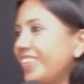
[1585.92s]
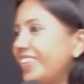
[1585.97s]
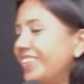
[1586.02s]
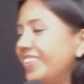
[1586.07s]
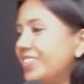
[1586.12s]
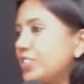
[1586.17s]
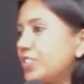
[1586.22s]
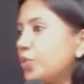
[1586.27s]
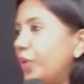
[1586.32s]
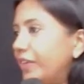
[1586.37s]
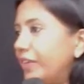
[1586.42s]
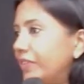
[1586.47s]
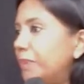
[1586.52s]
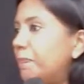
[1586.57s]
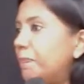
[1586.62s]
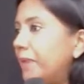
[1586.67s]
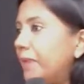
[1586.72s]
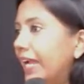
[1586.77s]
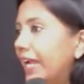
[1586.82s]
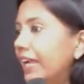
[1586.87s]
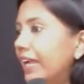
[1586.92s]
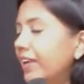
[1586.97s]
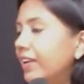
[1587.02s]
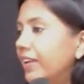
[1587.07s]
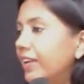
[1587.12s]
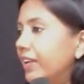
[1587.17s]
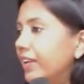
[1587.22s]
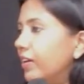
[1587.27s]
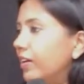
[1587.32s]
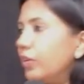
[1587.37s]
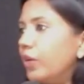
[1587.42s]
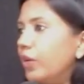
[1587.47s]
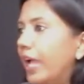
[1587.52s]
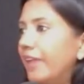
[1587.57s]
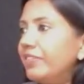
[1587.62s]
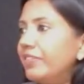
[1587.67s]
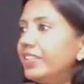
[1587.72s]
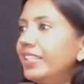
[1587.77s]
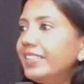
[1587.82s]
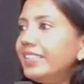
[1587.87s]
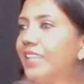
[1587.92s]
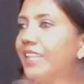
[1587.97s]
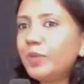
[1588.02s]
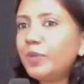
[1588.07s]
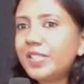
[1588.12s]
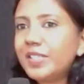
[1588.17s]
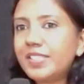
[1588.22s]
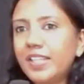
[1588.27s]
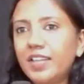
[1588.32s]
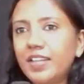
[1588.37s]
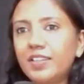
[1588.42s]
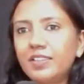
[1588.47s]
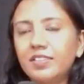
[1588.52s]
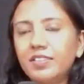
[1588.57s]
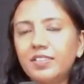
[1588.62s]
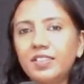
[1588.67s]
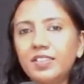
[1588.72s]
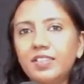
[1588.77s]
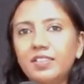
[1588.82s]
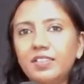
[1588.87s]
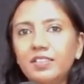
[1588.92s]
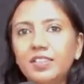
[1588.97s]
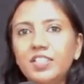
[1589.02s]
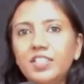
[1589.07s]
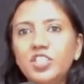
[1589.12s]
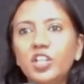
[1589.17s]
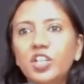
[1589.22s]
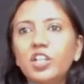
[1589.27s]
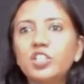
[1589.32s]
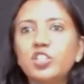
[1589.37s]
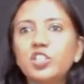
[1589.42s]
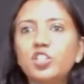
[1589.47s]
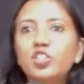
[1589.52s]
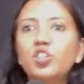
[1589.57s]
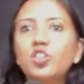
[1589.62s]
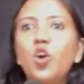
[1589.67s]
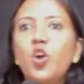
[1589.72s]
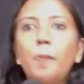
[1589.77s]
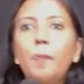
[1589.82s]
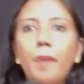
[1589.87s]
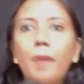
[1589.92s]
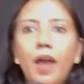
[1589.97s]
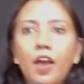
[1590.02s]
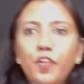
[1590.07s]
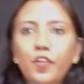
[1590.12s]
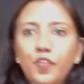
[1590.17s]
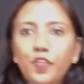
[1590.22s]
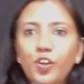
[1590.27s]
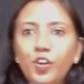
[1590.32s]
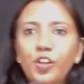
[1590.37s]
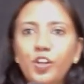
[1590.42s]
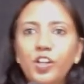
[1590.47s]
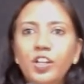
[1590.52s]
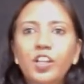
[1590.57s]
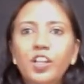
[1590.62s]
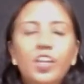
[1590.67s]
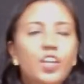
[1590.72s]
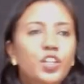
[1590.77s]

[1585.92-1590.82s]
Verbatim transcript: So when we pray, everything that we said, the, the church is so powerful,